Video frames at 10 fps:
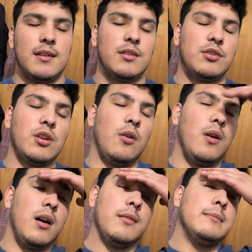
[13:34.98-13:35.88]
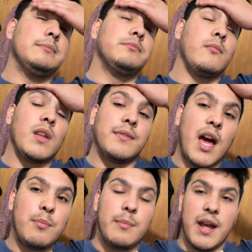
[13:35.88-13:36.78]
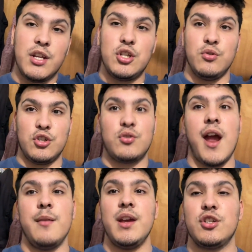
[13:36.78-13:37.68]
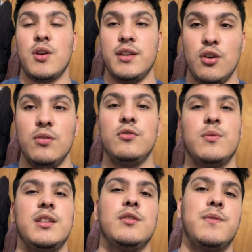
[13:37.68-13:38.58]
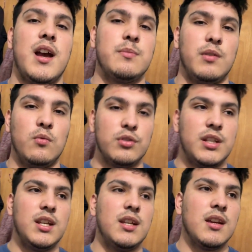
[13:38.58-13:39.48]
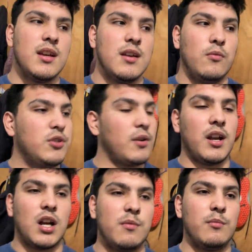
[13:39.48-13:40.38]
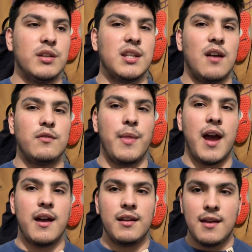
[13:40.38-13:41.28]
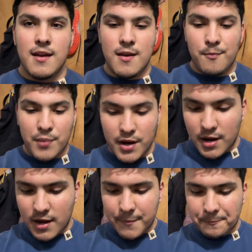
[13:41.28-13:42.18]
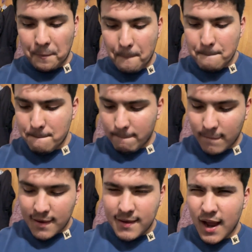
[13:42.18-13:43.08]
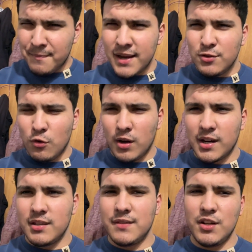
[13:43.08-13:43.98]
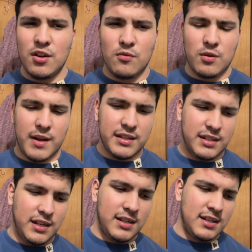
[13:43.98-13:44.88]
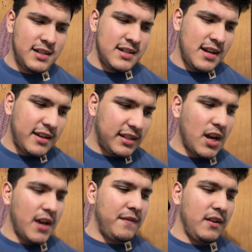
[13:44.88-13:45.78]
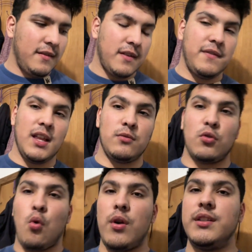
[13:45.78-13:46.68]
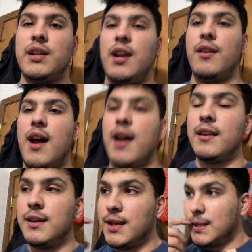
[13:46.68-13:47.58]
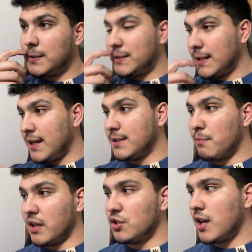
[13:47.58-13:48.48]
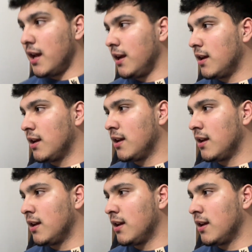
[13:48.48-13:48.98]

So um, that'll be my issue is just trying to make sure I don't lose weight too fast. But we'll see. We still got a couple months out from that. But um, I might do a workout in this video. We're about to see. You can see how I feel, if I feel like recording today or not, because today is a bench day.